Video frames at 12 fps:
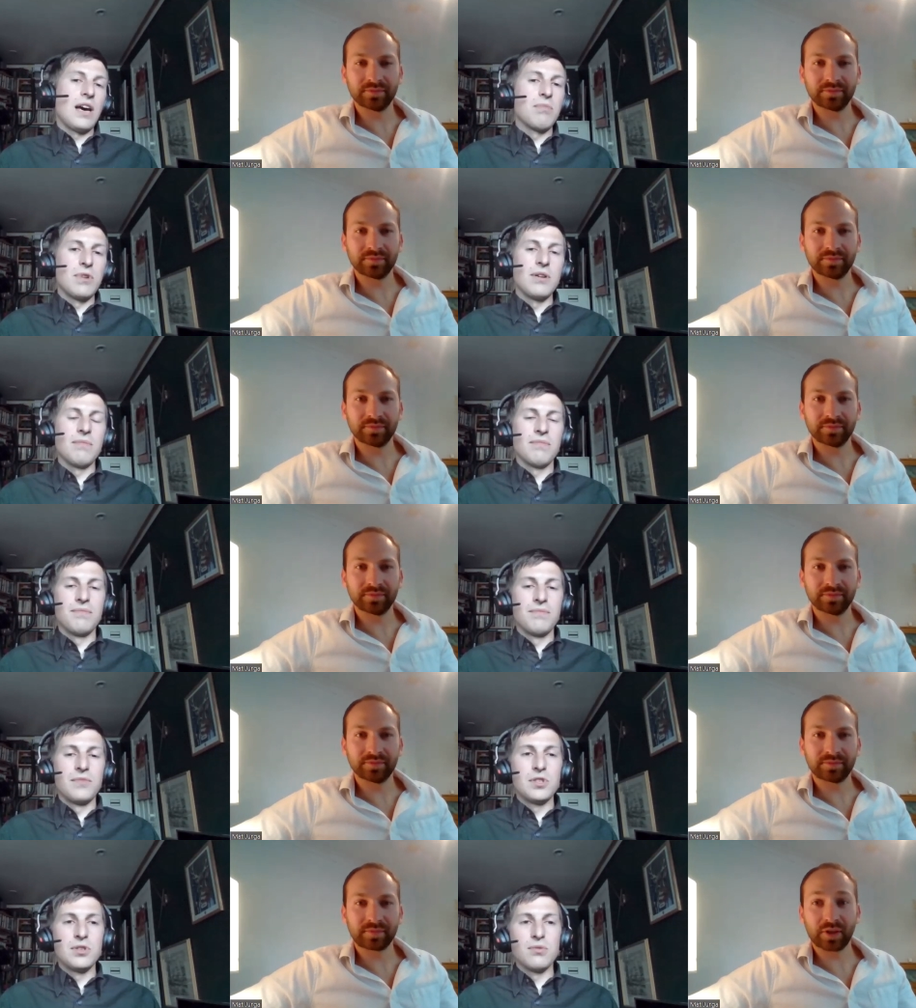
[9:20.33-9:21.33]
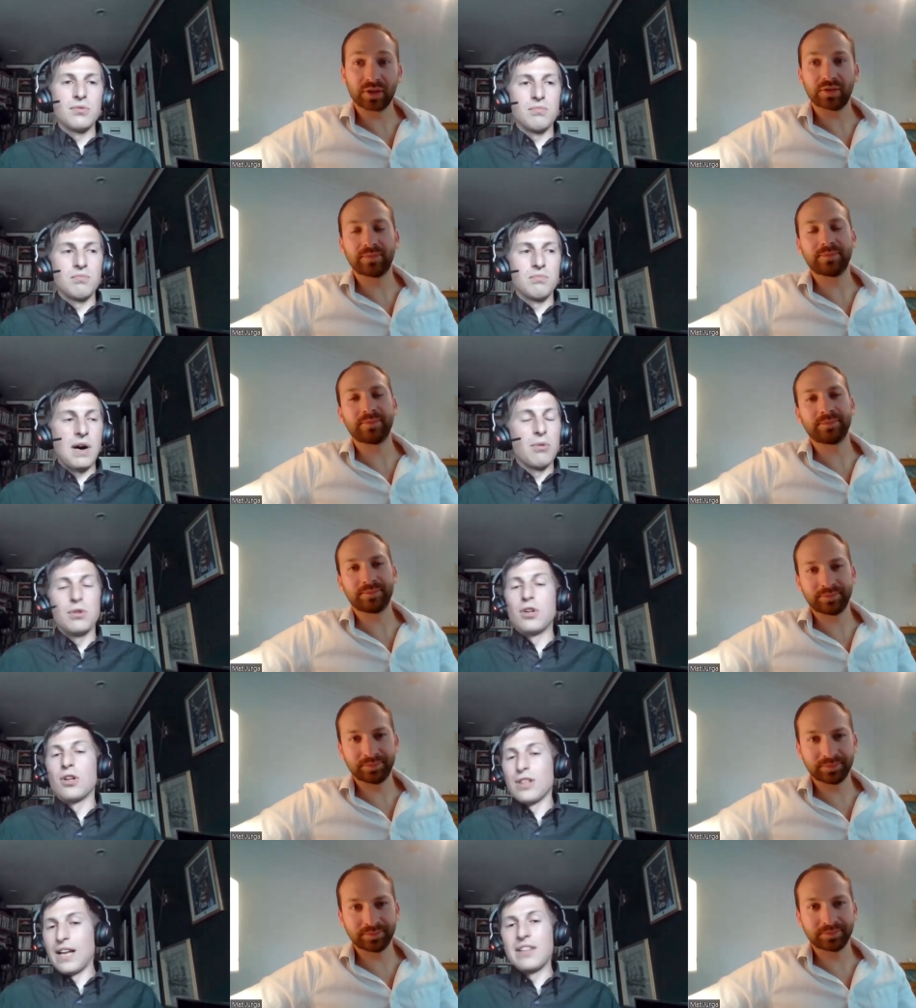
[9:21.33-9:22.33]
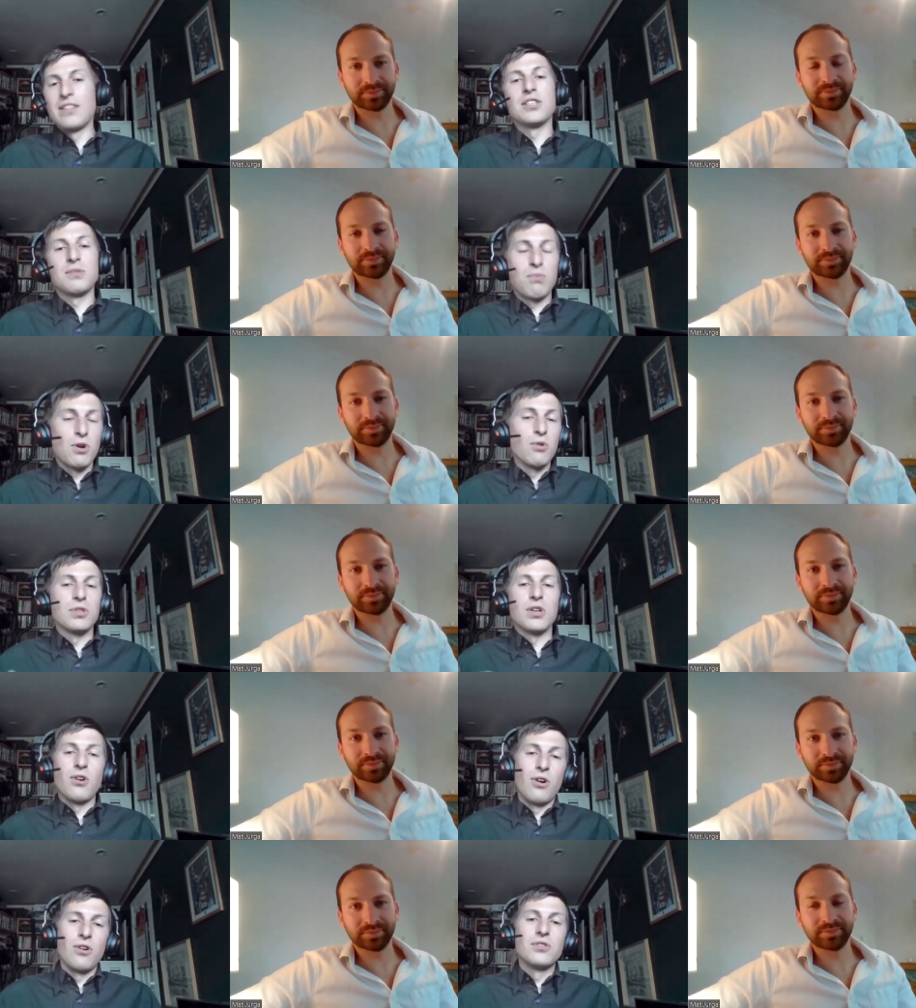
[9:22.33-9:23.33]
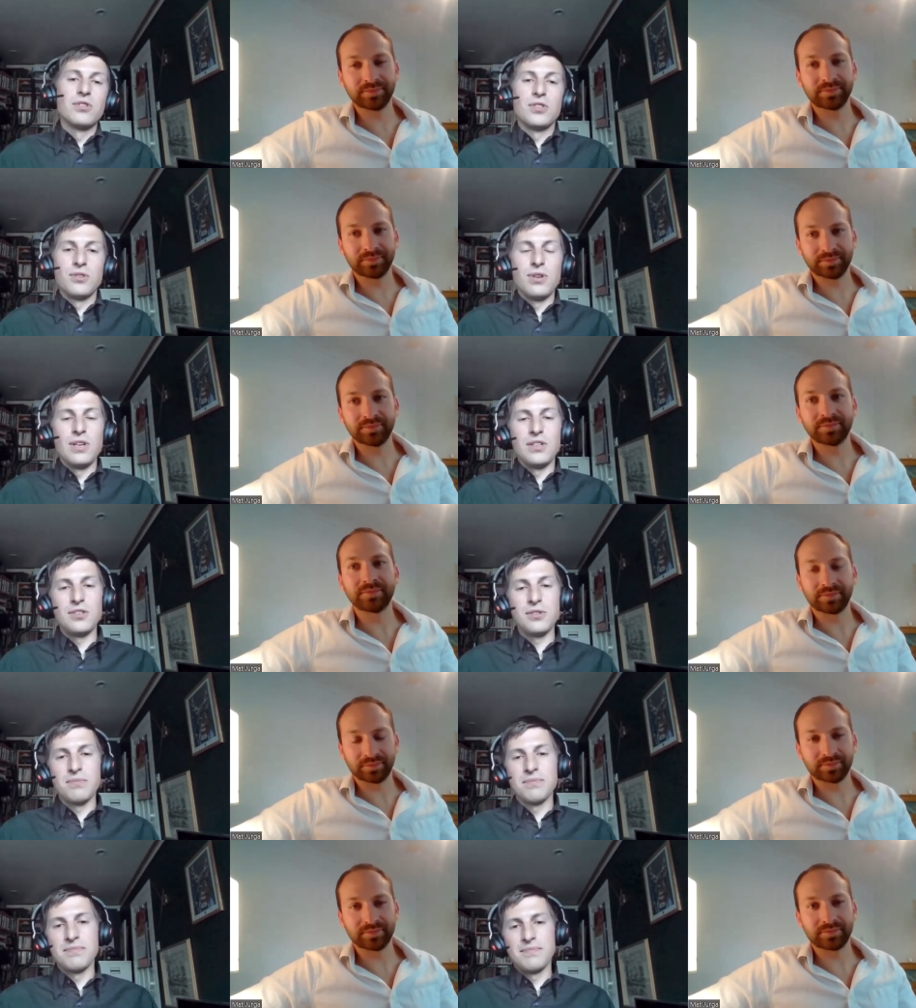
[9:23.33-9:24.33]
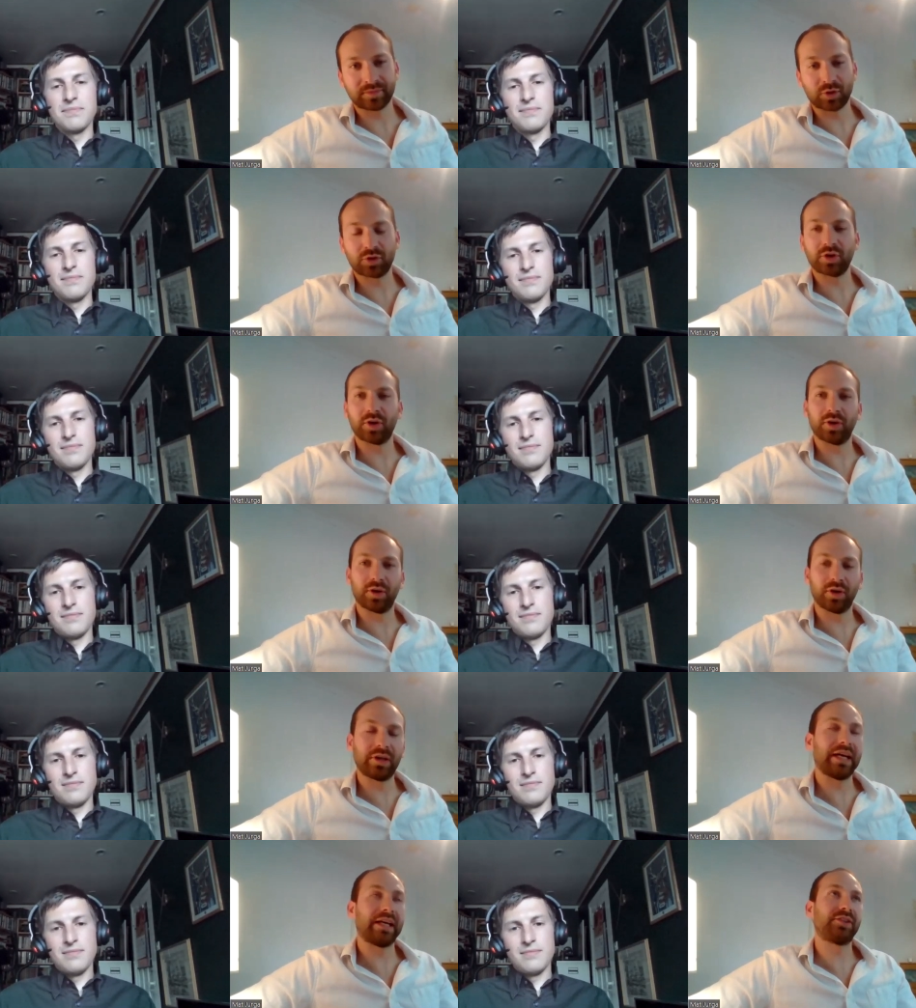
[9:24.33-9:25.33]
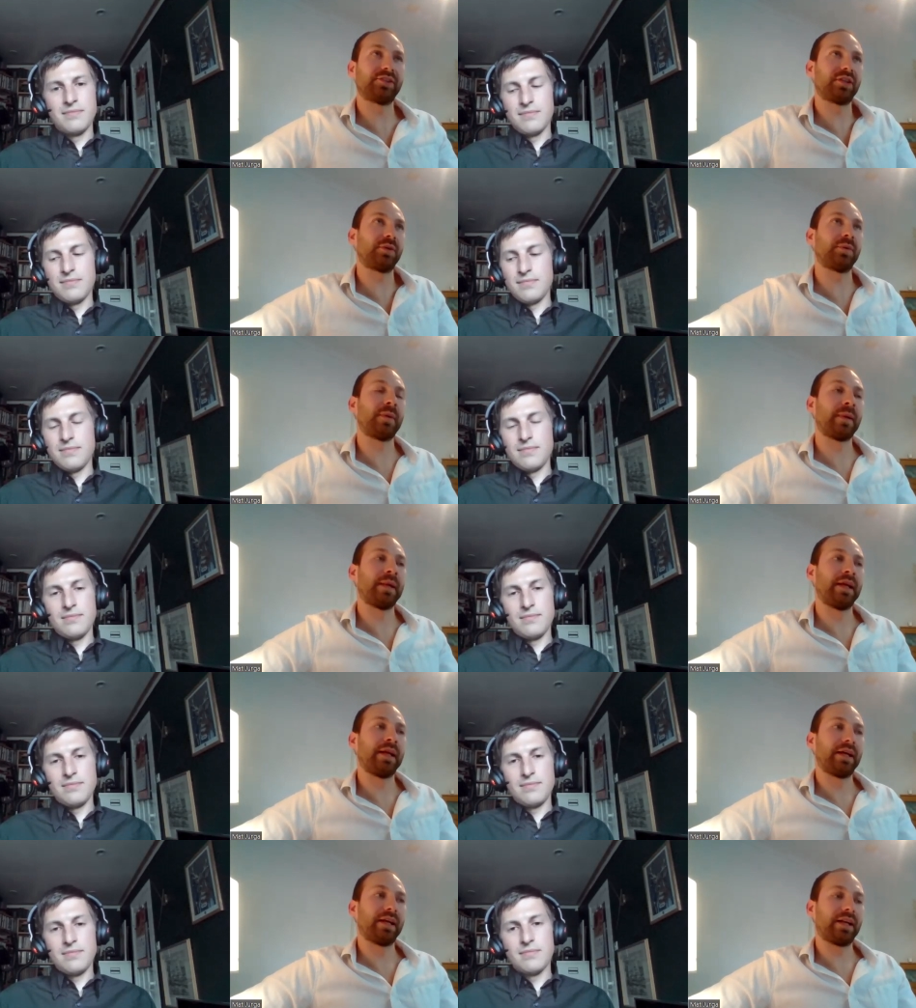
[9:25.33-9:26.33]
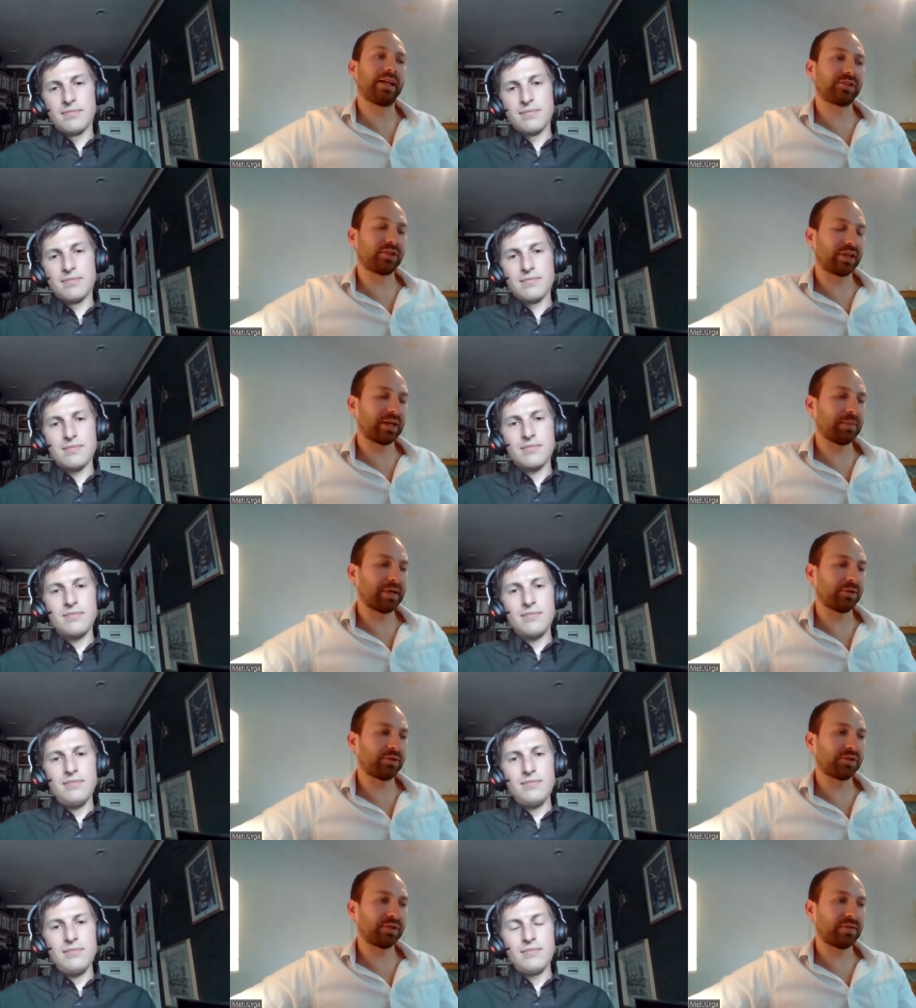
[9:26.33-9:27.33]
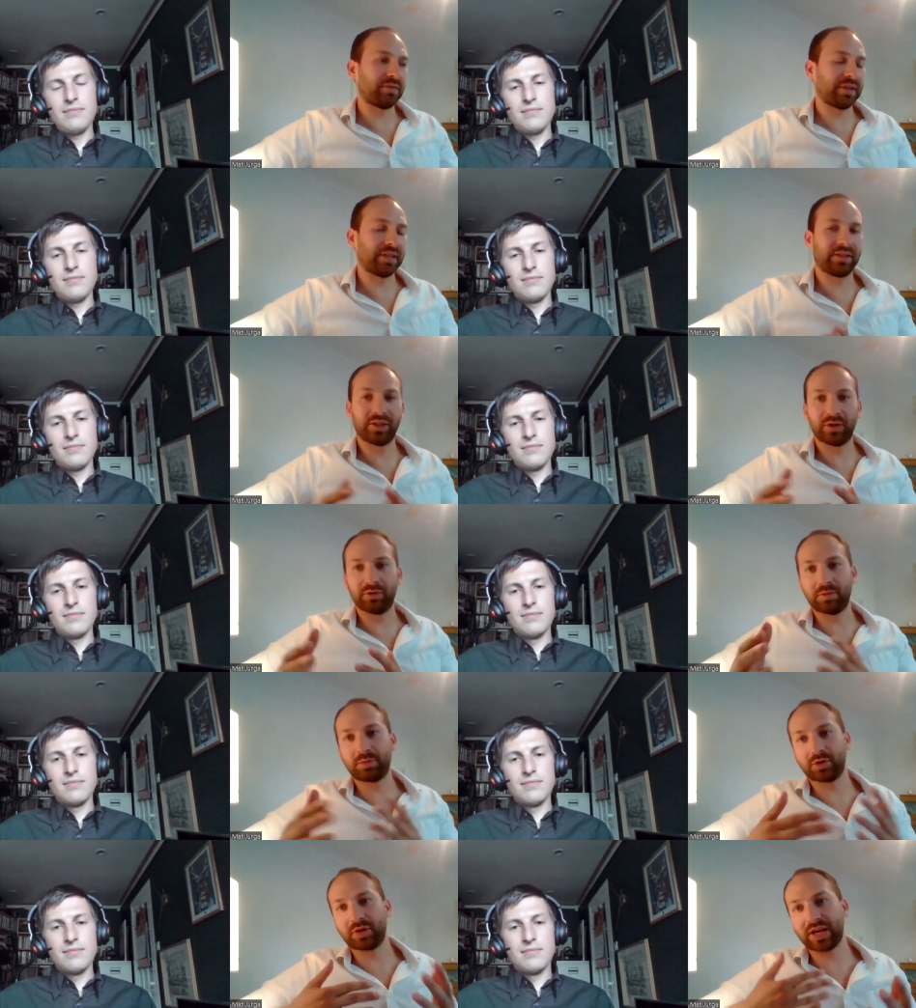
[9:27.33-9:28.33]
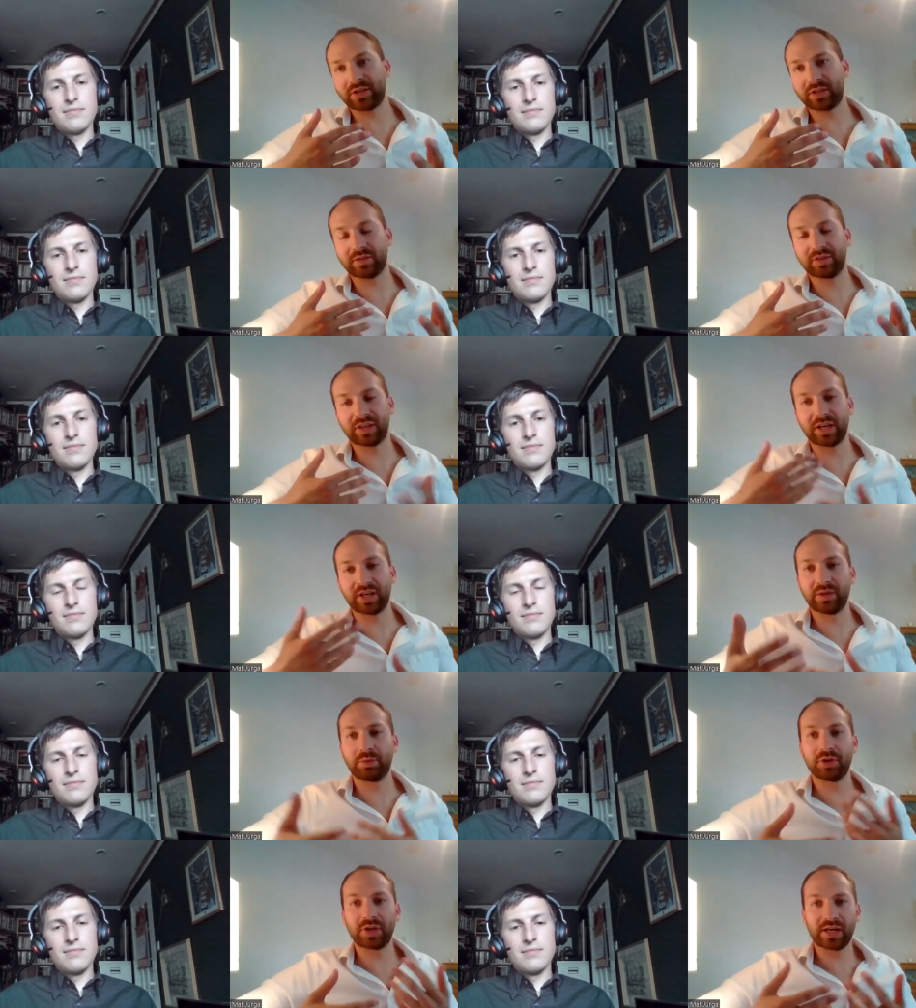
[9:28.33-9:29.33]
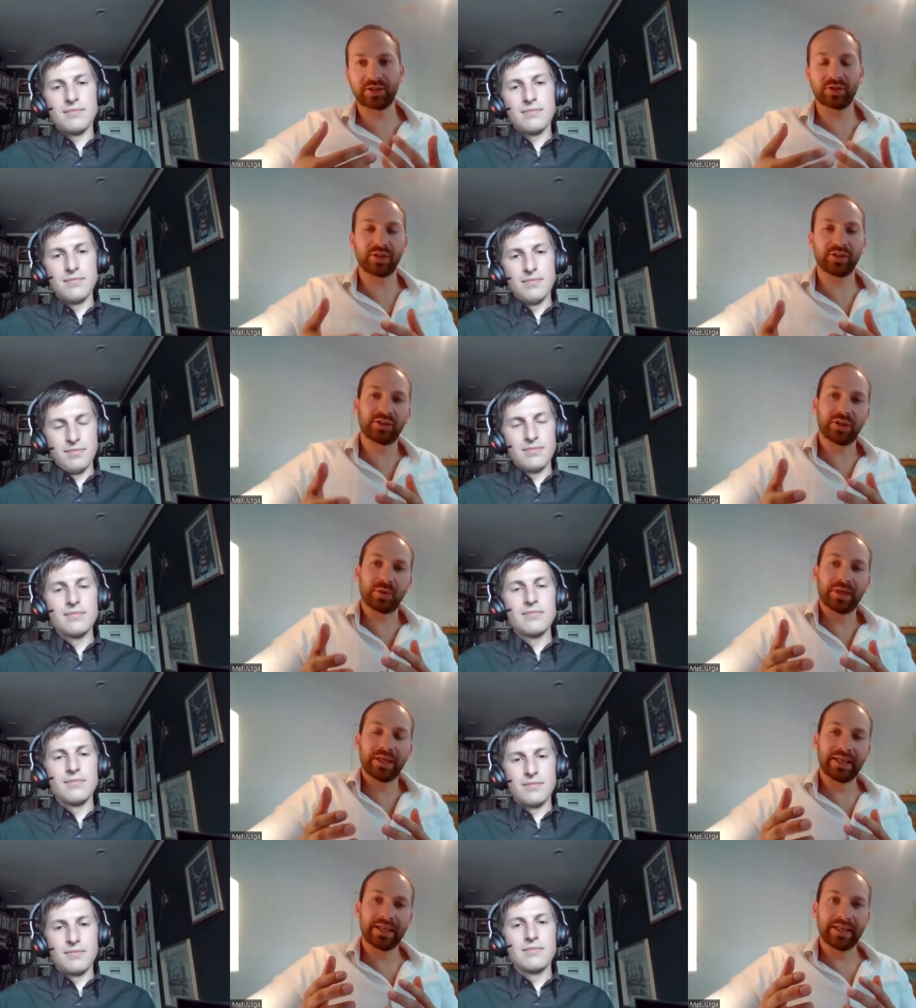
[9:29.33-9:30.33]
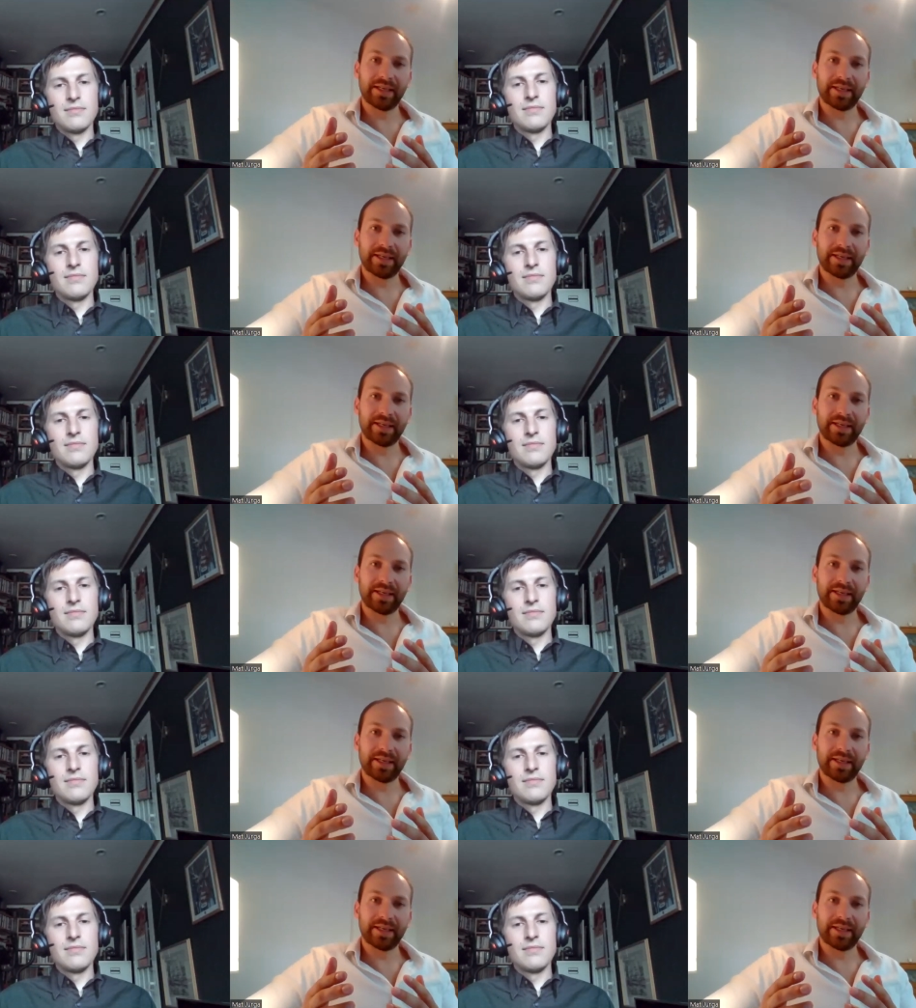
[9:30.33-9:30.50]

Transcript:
Speaker 1: happening. So I will not lie. There's pros and cons to each. So
Speaker 2: okay, so let's talk about you know the progression, the career trajectory. So